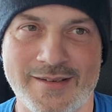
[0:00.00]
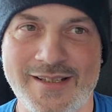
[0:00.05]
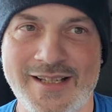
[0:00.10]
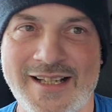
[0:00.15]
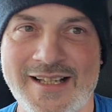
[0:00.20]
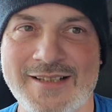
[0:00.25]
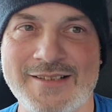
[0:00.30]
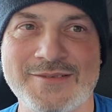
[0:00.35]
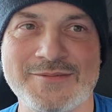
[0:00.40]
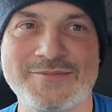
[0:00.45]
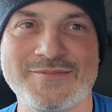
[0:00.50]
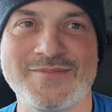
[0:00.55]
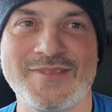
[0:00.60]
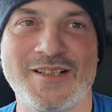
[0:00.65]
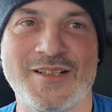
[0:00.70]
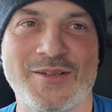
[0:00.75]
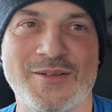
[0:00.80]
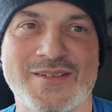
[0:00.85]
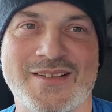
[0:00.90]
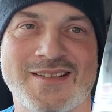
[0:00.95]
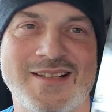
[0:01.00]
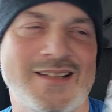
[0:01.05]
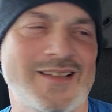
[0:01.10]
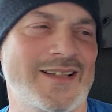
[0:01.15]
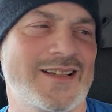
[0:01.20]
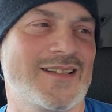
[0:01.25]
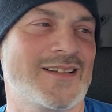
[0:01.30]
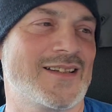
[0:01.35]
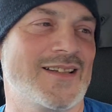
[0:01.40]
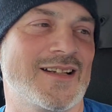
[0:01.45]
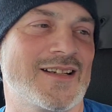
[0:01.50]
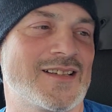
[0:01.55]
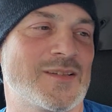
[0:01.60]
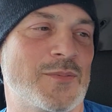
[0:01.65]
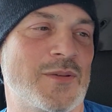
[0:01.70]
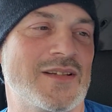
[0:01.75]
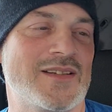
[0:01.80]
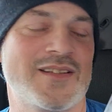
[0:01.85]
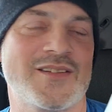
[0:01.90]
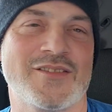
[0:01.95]
yeah, you know, it's not like it's that
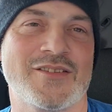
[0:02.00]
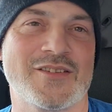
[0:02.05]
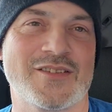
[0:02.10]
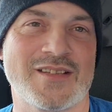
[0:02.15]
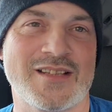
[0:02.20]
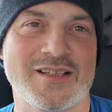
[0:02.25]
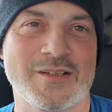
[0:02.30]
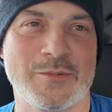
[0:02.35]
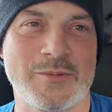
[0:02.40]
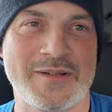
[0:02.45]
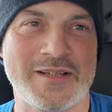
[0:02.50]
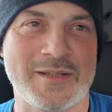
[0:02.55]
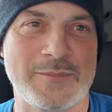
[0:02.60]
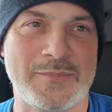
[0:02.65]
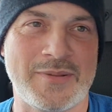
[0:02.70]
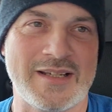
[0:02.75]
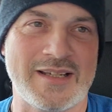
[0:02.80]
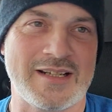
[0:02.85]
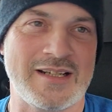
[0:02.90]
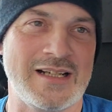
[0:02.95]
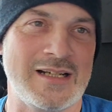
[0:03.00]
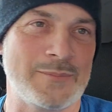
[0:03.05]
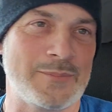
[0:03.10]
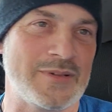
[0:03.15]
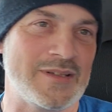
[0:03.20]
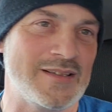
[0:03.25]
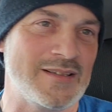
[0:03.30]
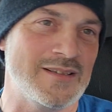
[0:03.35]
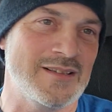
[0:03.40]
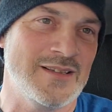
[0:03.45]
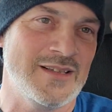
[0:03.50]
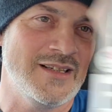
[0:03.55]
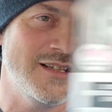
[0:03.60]
expensive. I was like, let me get pick it up. And